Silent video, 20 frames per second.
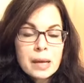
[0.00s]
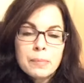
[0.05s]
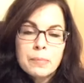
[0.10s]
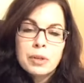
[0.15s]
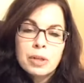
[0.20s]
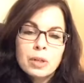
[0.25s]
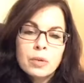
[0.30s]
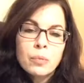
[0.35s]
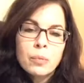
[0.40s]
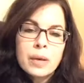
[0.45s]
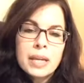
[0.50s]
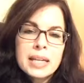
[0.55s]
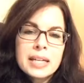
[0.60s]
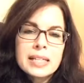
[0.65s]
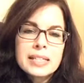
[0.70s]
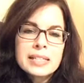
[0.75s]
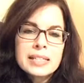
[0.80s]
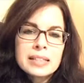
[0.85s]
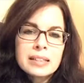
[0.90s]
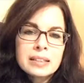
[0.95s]
I'm going to wait
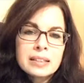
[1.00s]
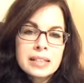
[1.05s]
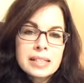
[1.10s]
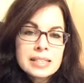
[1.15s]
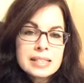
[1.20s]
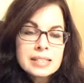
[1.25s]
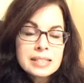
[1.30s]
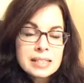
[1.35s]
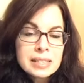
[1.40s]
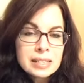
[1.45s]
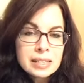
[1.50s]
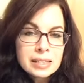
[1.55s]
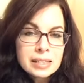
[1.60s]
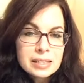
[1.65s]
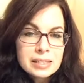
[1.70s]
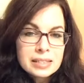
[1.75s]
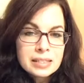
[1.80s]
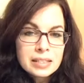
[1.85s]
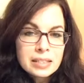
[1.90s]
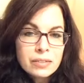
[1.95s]
until I see that
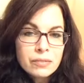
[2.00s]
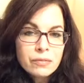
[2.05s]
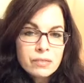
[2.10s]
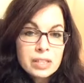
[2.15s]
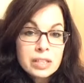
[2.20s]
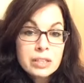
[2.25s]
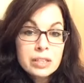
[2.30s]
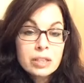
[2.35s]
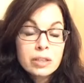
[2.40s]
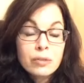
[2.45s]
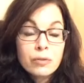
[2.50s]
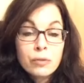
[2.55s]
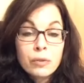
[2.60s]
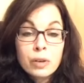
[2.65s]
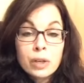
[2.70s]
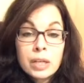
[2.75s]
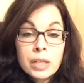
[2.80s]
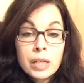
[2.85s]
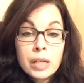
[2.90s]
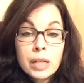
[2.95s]
it's convenient
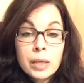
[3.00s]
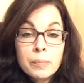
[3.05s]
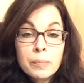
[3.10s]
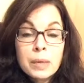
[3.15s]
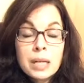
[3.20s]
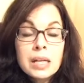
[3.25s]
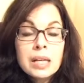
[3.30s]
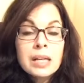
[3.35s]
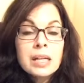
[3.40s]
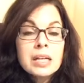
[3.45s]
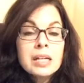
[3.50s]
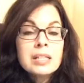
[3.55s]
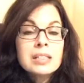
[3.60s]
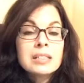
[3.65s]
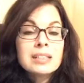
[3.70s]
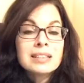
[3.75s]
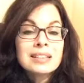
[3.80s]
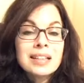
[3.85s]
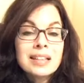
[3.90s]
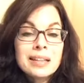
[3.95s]
for him,
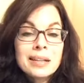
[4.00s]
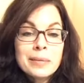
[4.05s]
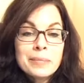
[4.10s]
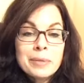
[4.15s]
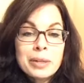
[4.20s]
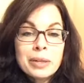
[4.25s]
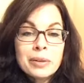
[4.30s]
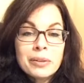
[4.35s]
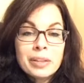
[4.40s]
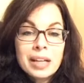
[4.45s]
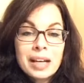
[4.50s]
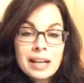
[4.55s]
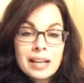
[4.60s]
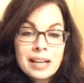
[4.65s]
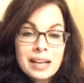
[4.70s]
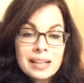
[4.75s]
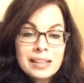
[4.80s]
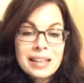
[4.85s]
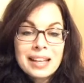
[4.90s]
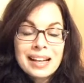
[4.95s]
to let him know that
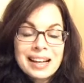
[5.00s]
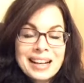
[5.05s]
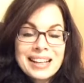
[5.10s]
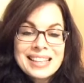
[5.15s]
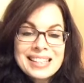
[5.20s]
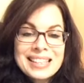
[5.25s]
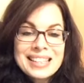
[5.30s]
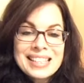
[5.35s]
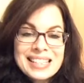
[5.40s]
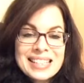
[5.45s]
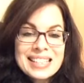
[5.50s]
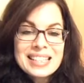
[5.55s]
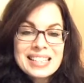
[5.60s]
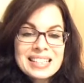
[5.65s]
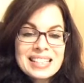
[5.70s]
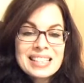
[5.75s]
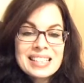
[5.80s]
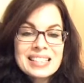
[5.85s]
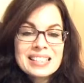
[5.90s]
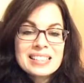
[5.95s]
I think
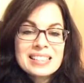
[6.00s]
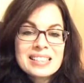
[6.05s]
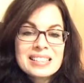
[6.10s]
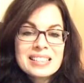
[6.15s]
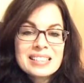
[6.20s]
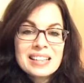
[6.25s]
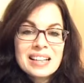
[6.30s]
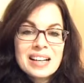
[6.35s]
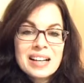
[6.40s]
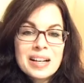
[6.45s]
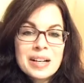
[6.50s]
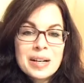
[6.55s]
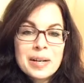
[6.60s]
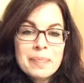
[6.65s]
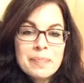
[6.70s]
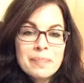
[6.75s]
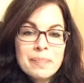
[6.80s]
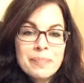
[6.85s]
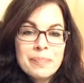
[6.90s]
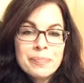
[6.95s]
it's,
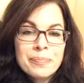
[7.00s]
I